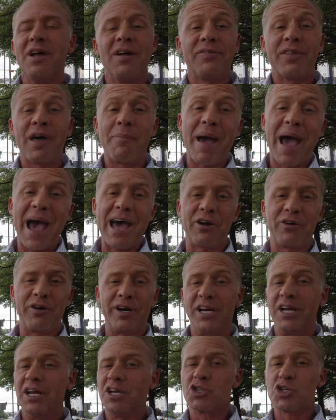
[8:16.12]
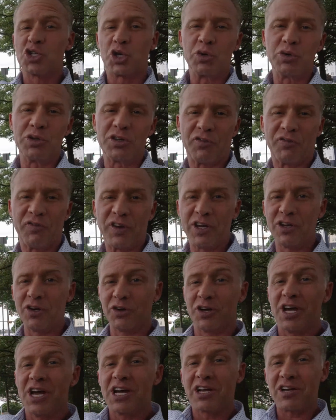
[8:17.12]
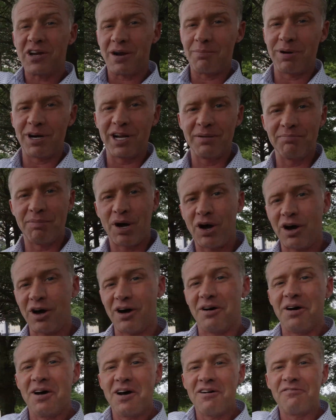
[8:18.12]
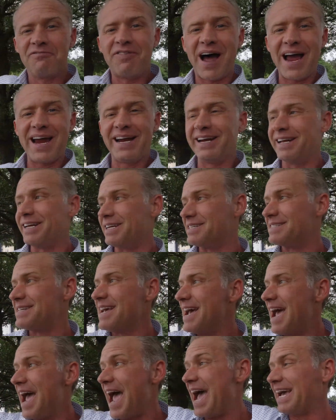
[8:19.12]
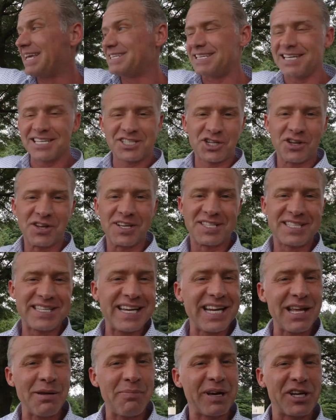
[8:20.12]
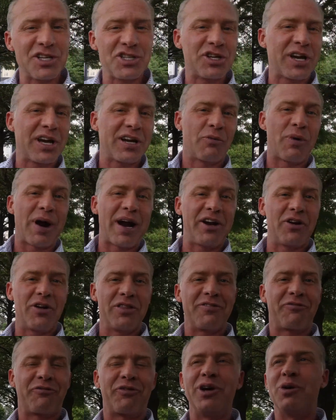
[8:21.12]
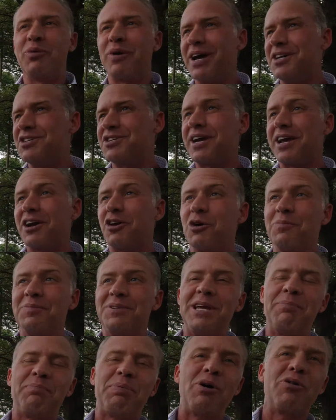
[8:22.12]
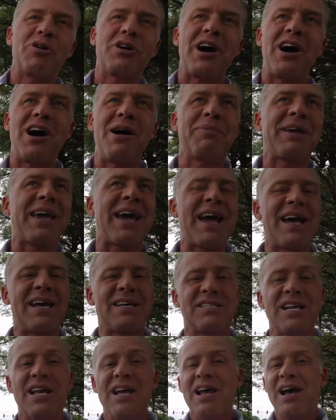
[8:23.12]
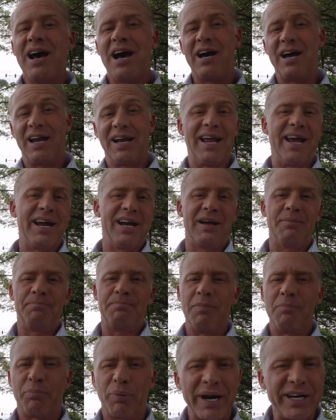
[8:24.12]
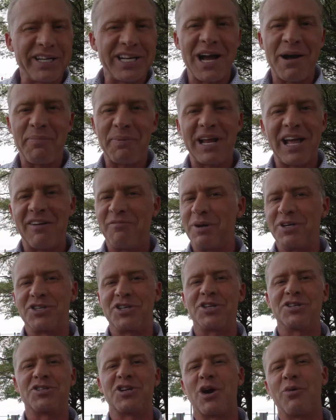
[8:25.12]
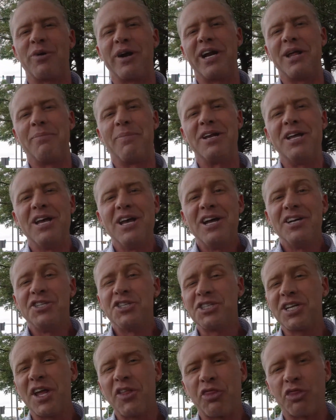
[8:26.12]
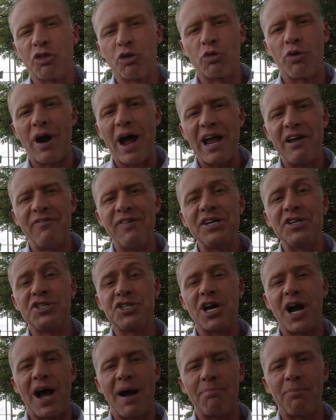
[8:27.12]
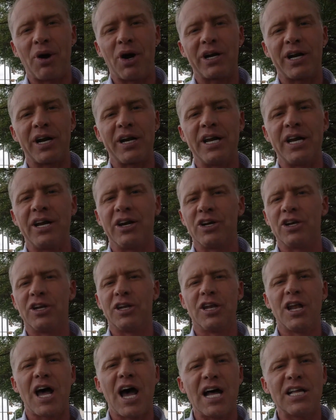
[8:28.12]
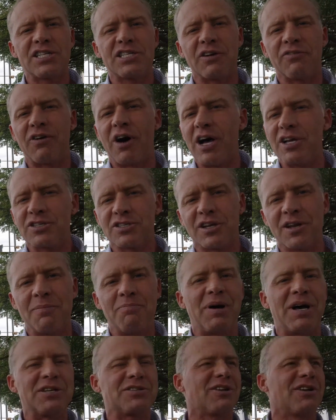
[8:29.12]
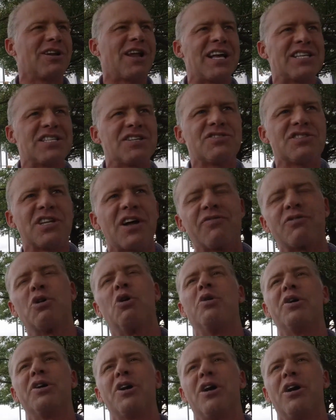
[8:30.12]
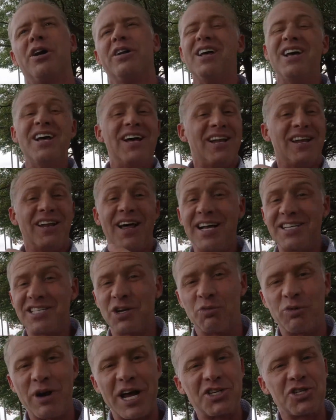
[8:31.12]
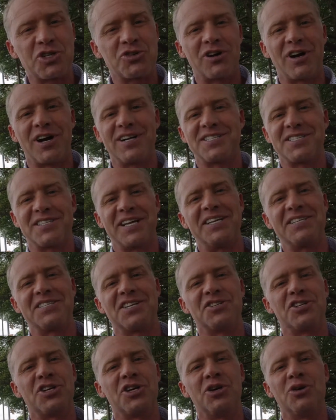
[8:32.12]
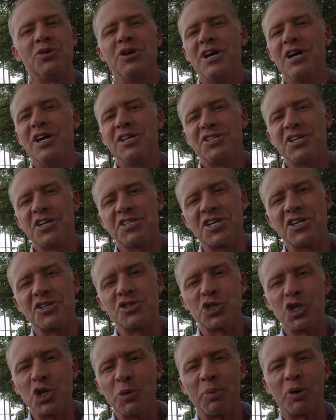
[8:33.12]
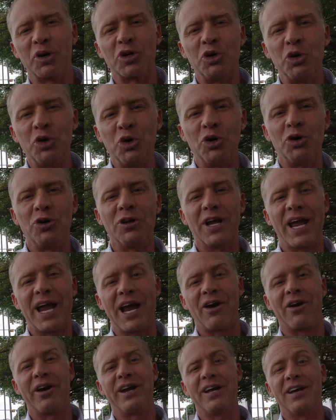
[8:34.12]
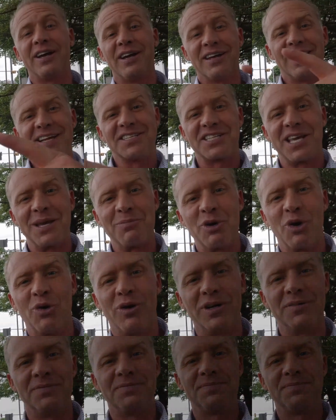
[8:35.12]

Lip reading: the Battery, Truist Field, Cumberland Mall, Vinings, access to the city because you got it right here on the freeways. You got Home Depot, Comcast, Atlanta Bread Company, I've mentioned this already, but just a thriving job market here. Lots of hustle and bustle, lots of stuff going on, lots of restaurants, things to do. Just a super cool area. Let's keep going.